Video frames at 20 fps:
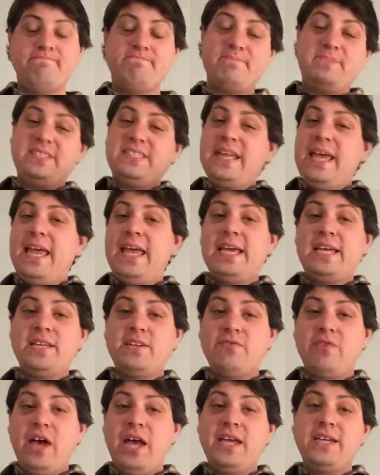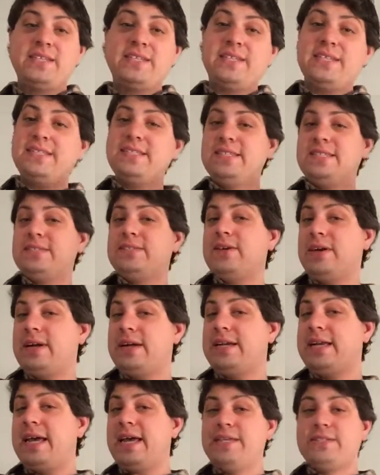staying a device that sits on a
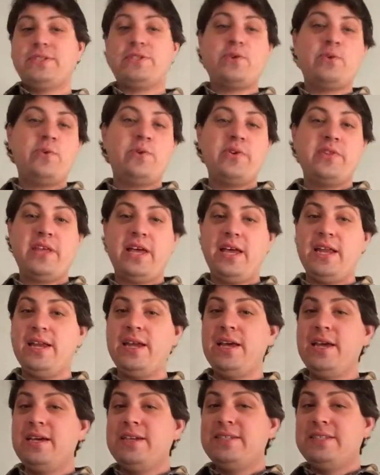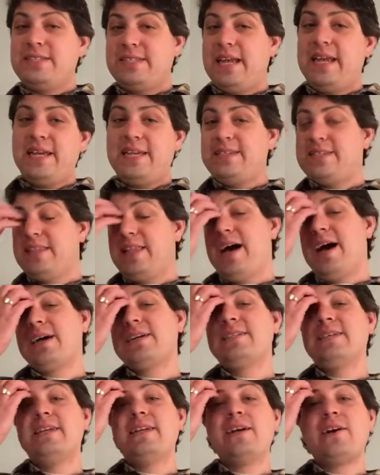desk or that stays
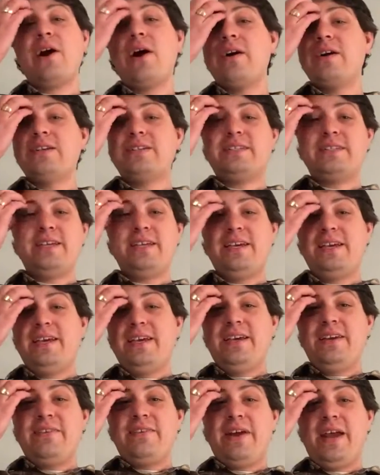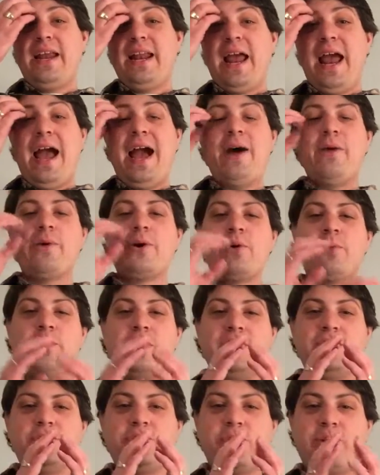locked in a cart, right? How are
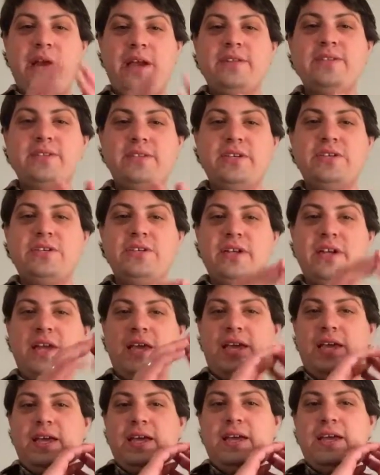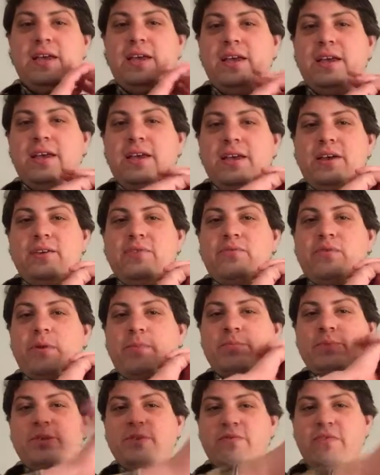we transitioning
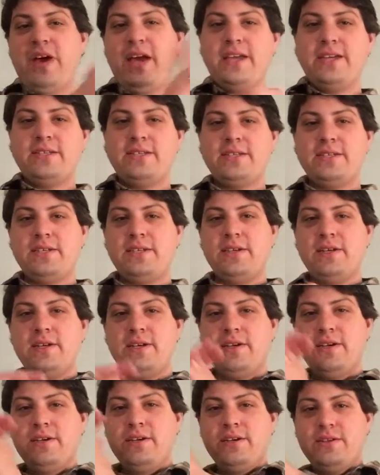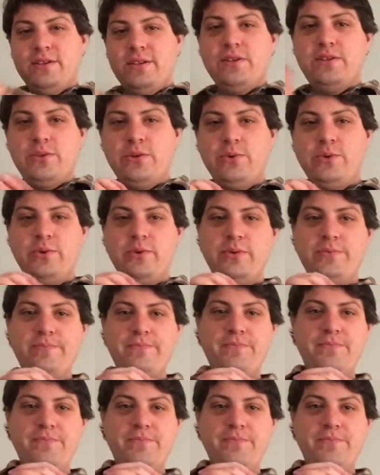from device to tool?